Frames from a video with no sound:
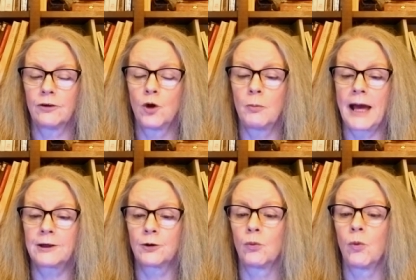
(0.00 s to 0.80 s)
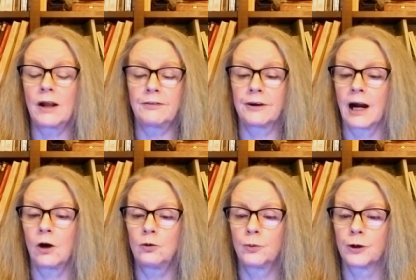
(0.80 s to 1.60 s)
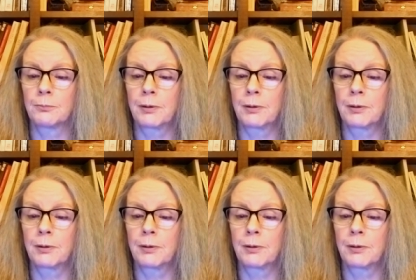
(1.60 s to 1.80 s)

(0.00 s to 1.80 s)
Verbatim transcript: no matter what their outward